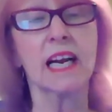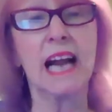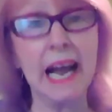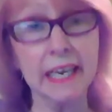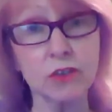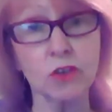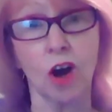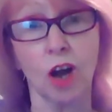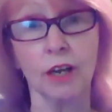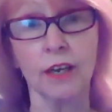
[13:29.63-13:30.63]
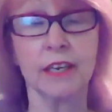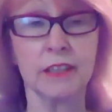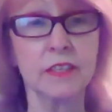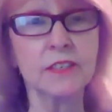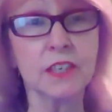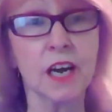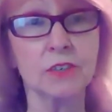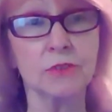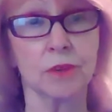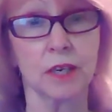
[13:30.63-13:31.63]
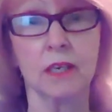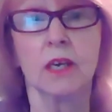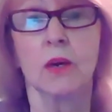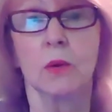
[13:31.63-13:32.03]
guide dog in this country